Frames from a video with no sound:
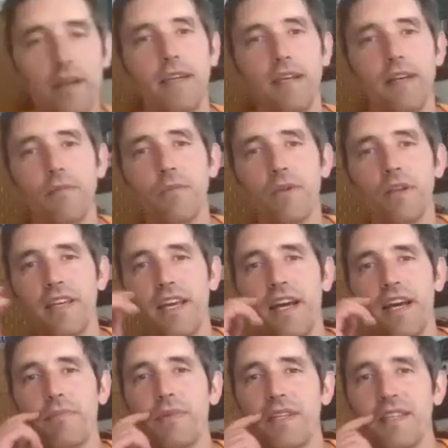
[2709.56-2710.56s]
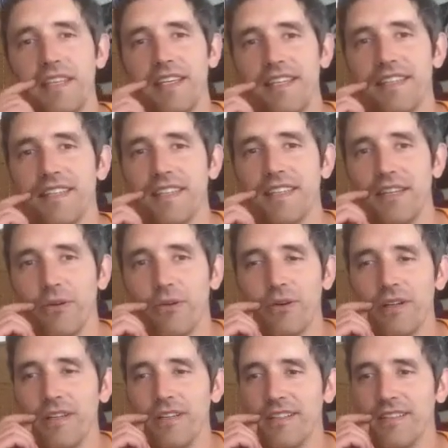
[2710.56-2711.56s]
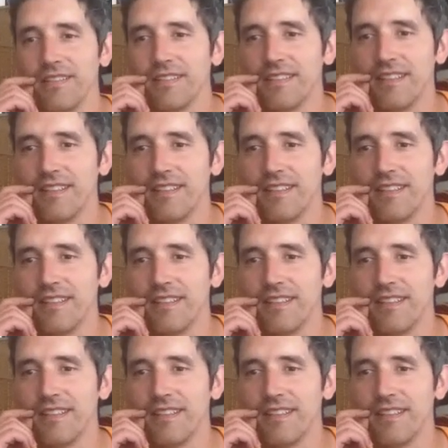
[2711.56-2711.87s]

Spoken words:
I'm really happy that Auryn